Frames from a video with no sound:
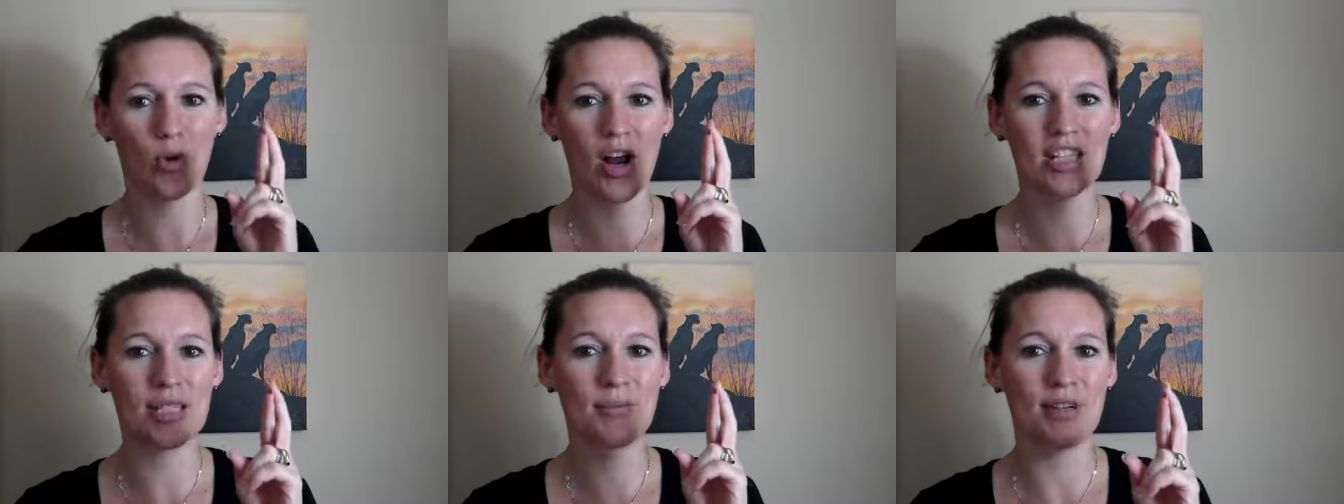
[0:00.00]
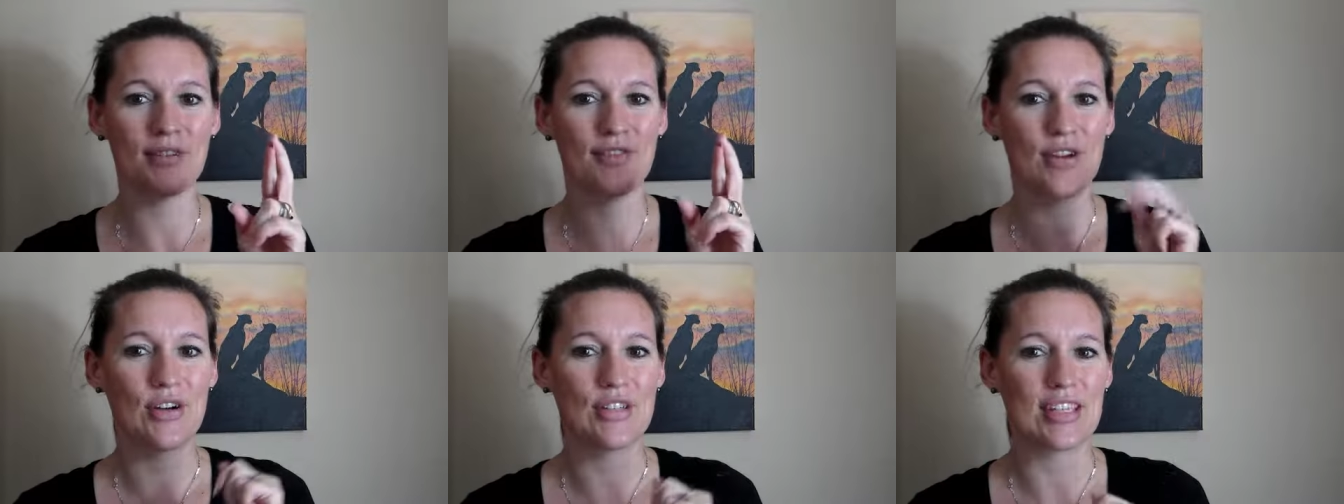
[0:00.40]
I'm crossing
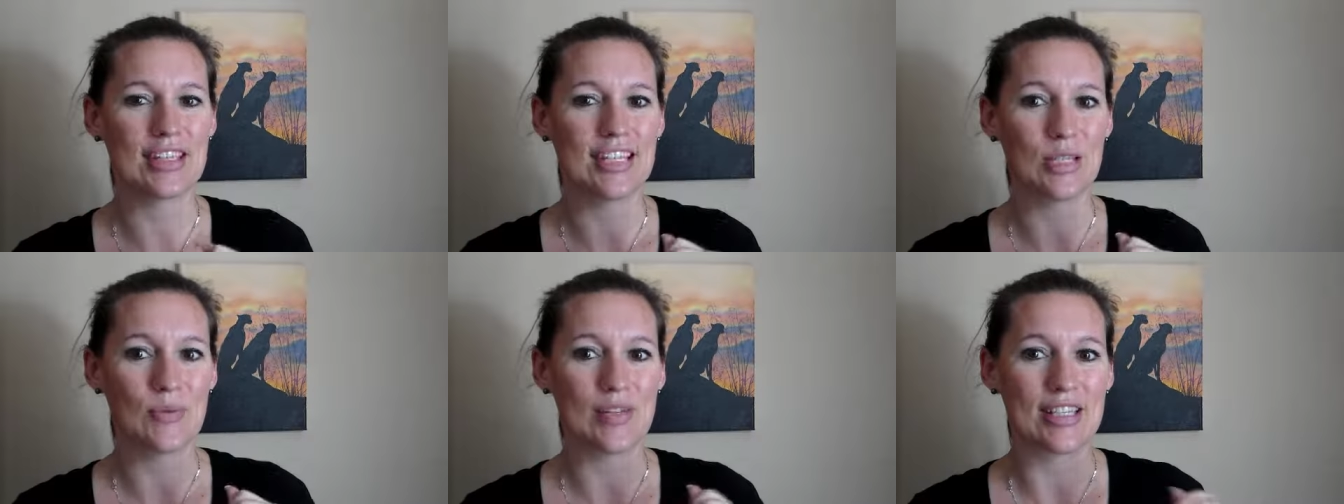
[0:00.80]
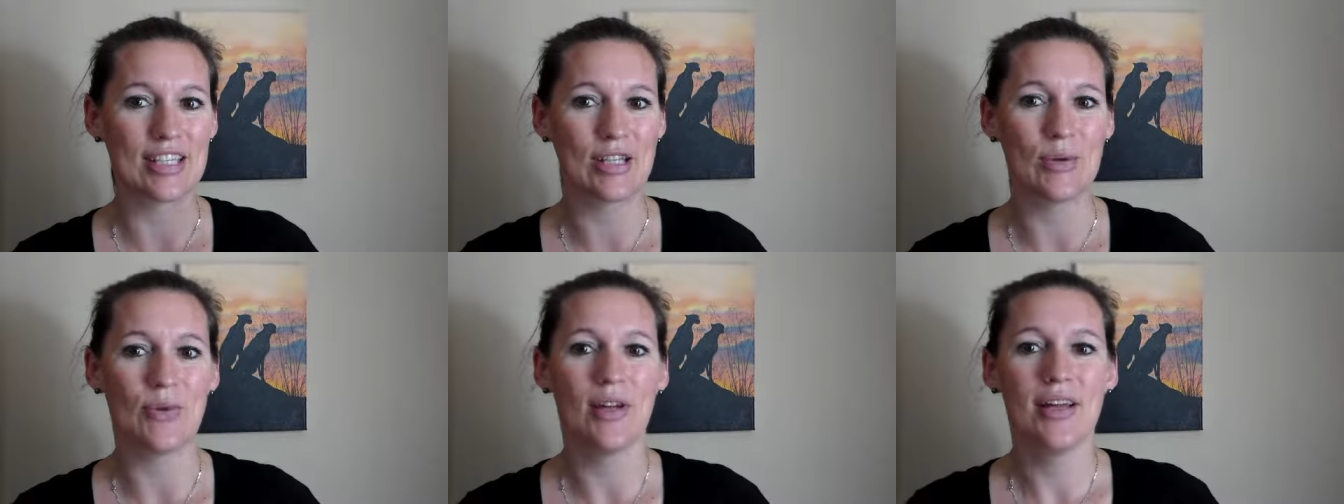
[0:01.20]
my fingers that this one
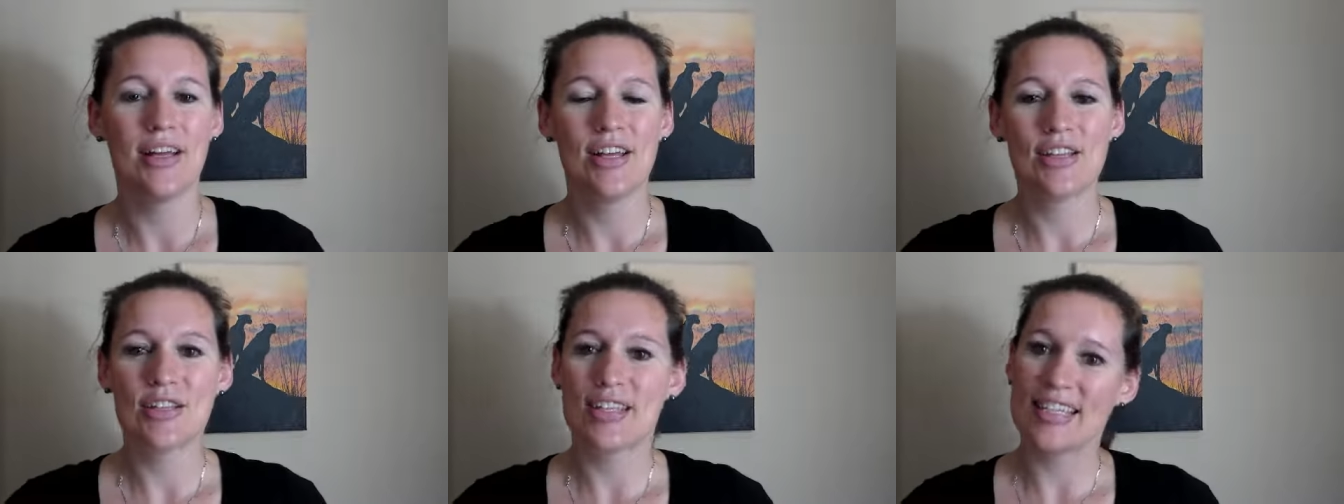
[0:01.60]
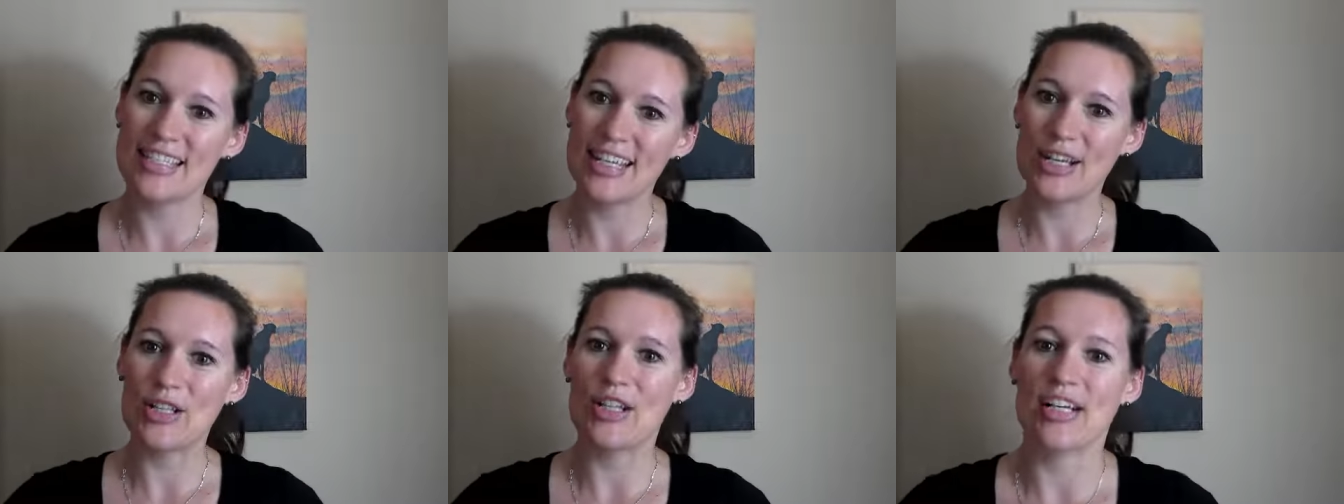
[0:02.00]
is too. So
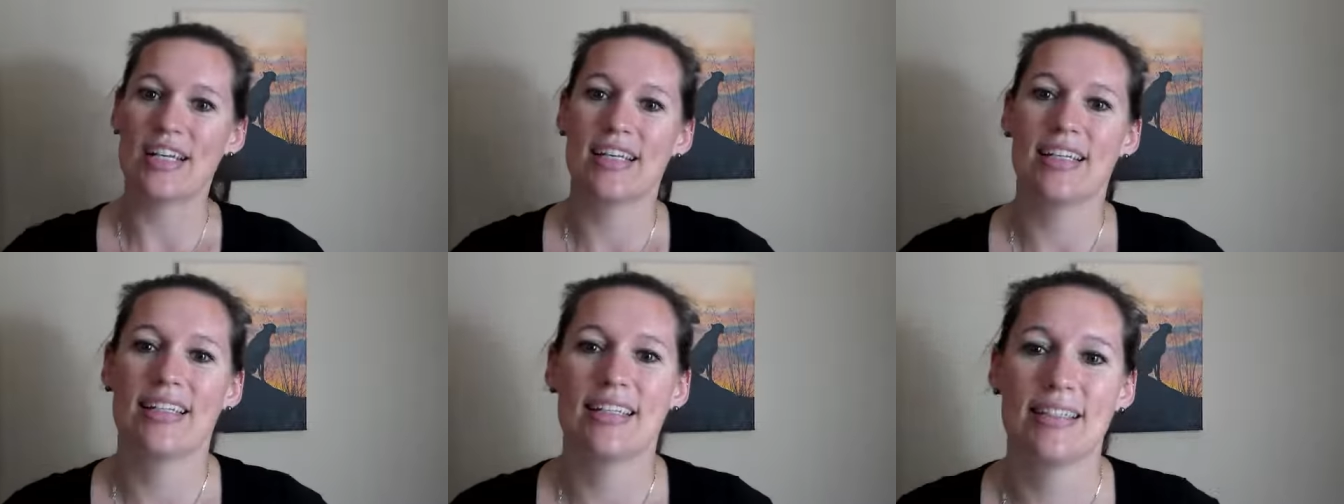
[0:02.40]
let's take a look.